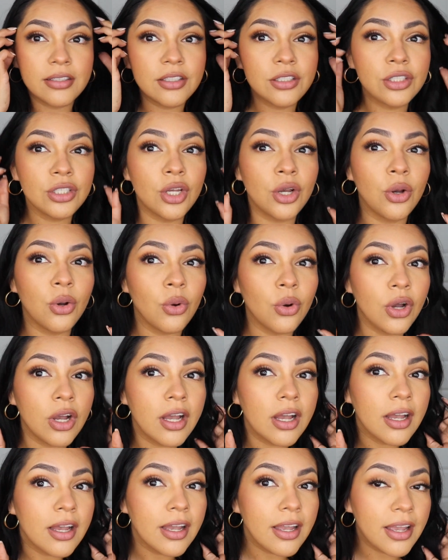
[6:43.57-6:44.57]
so
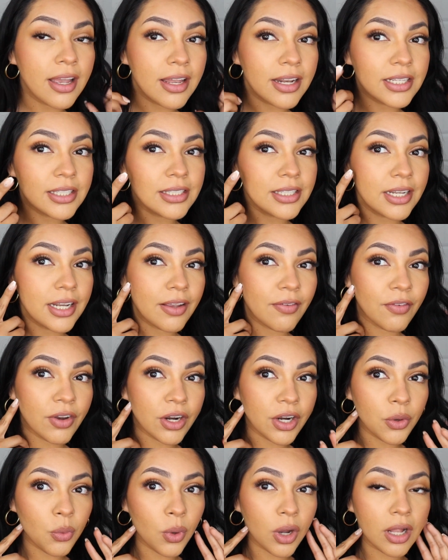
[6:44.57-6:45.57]
it is sitting
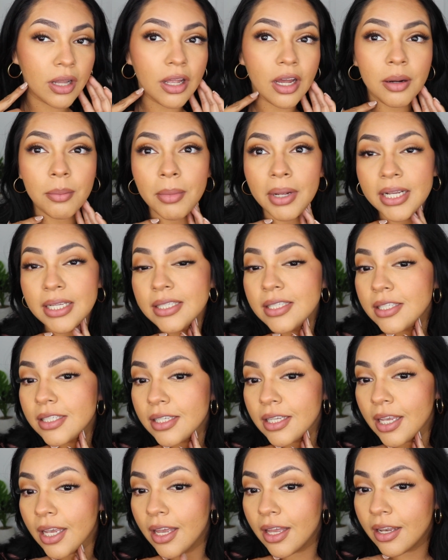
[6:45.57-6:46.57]
very well on my
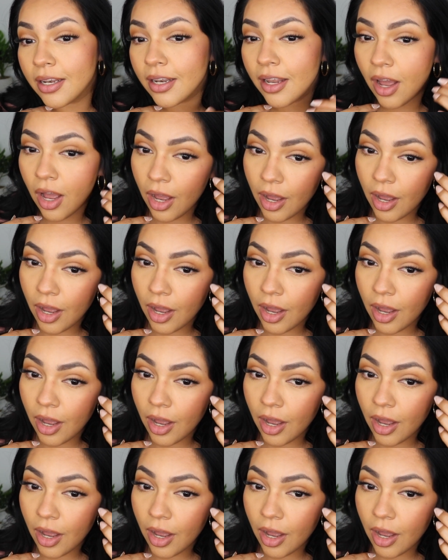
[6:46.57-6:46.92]
skin.